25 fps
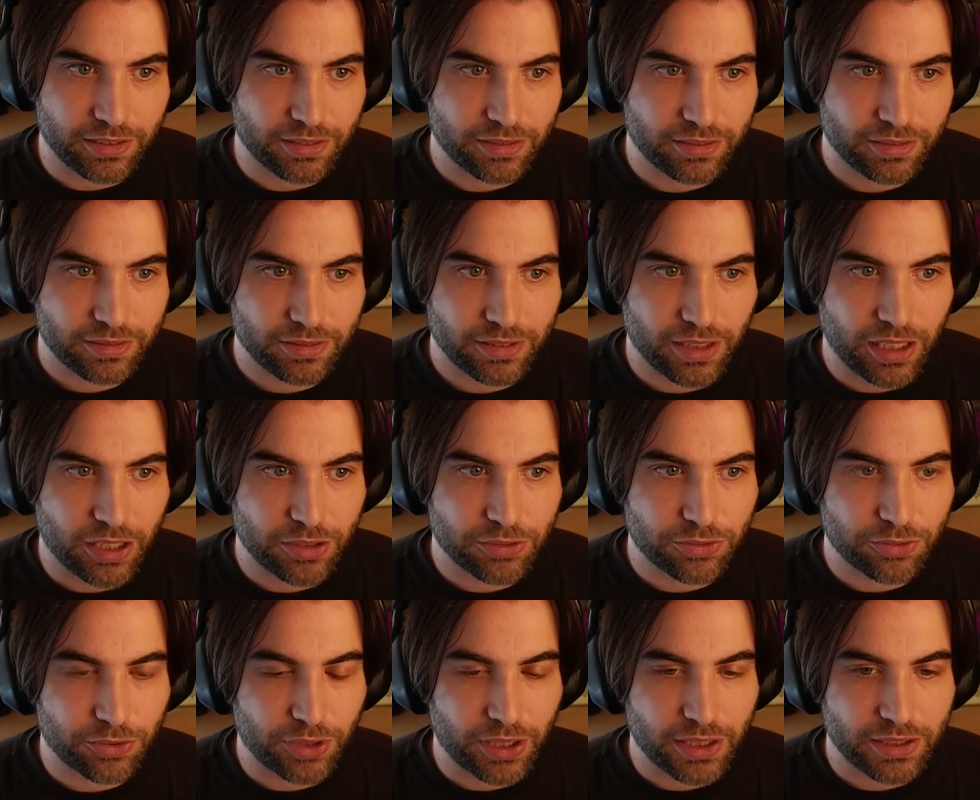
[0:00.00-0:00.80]

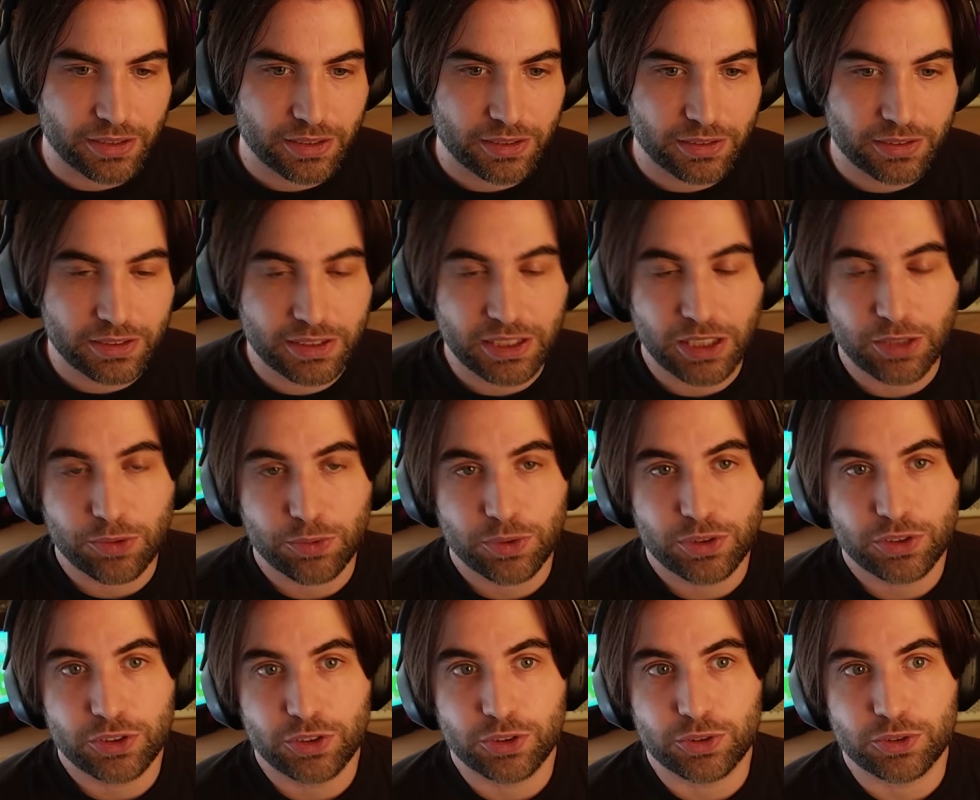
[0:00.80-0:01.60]
outright. Same
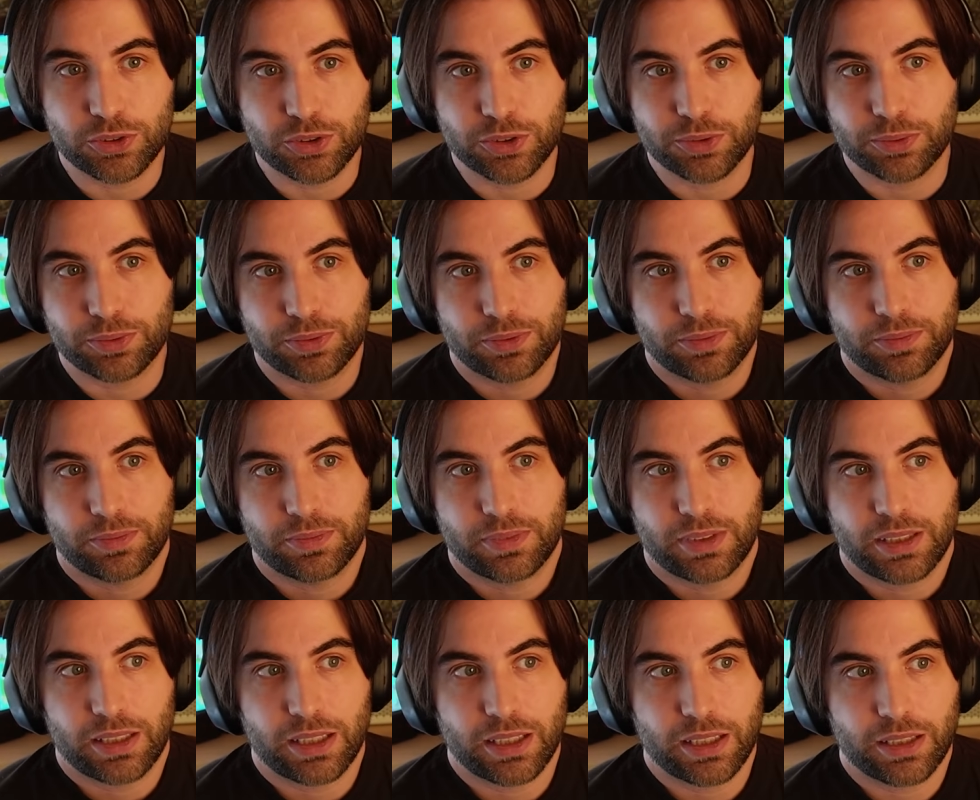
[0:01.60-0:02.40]
with YouTube.
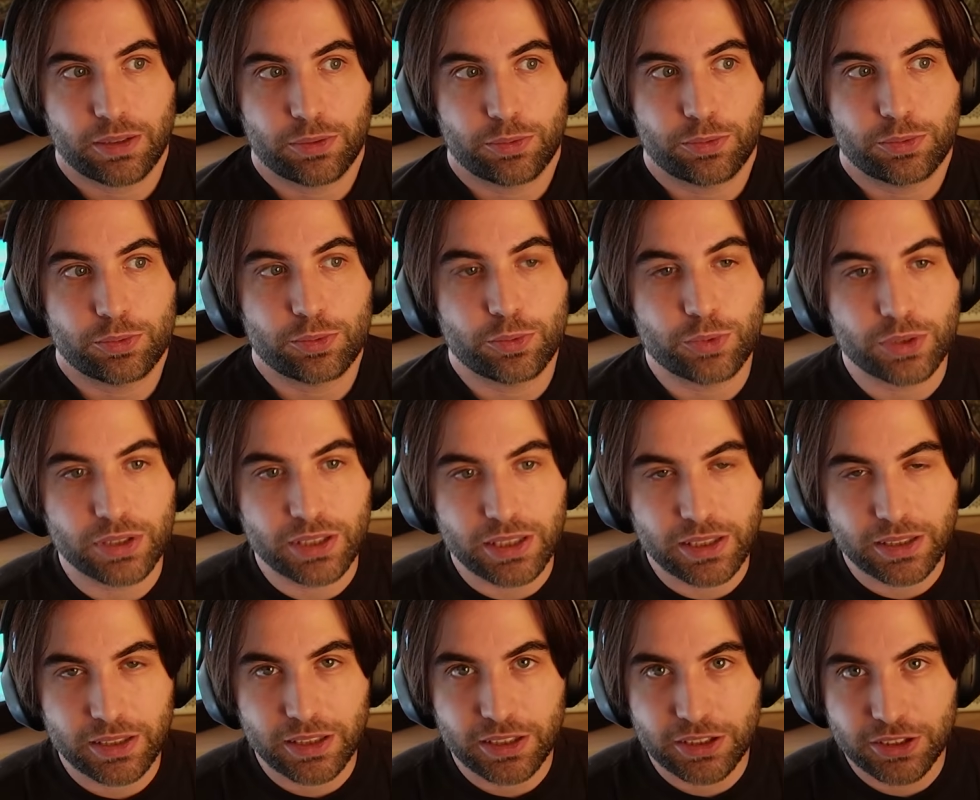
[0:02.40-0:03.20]
We
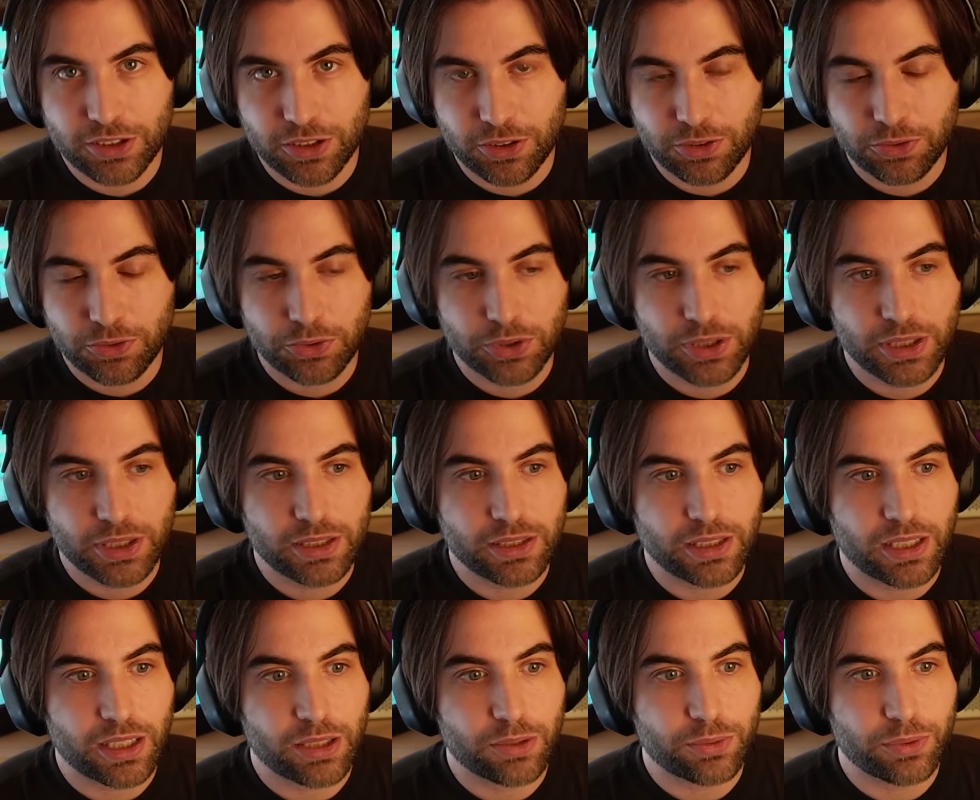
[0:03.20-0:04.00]
did the showreel
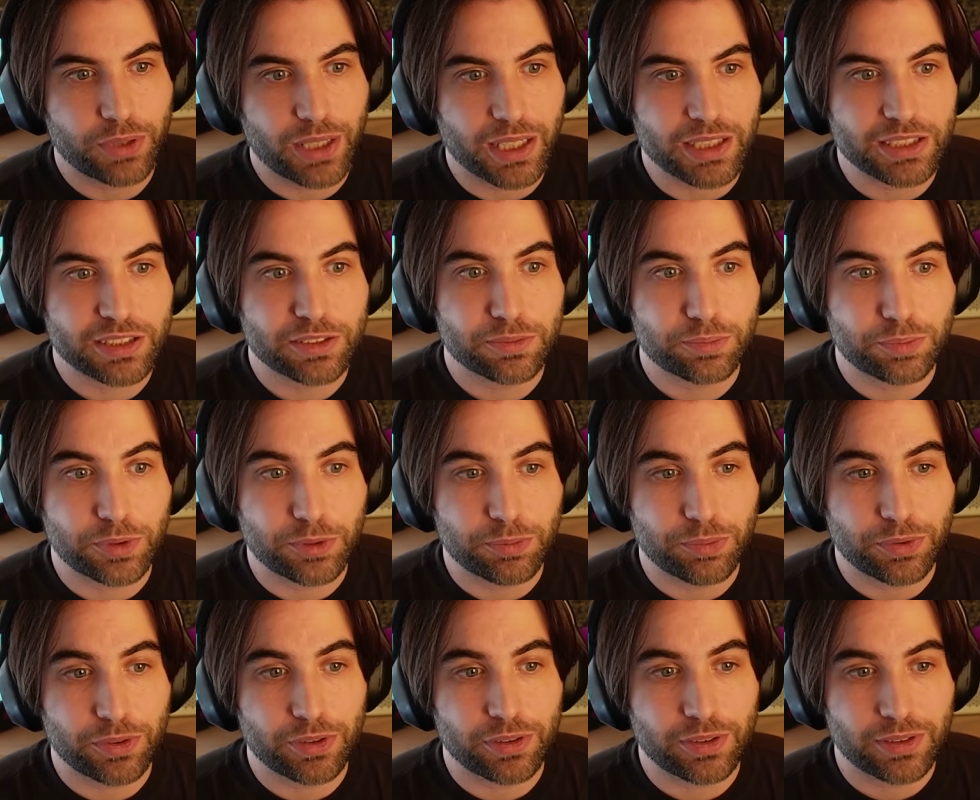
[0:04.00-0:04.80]
and we asked
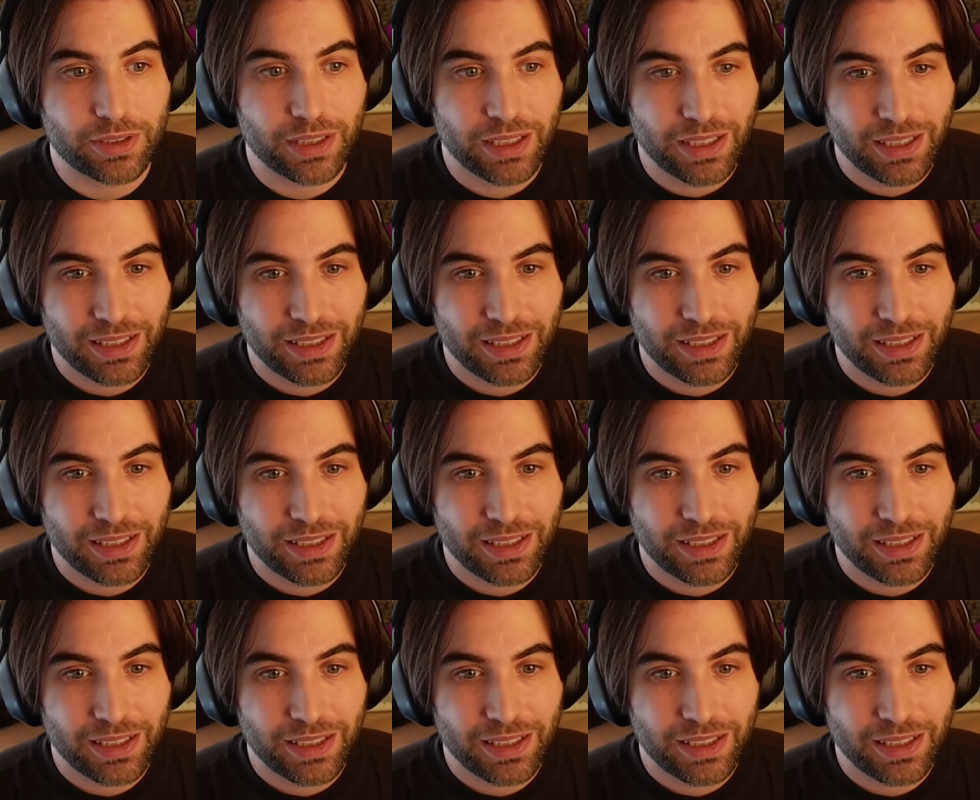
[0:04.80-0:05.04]
people.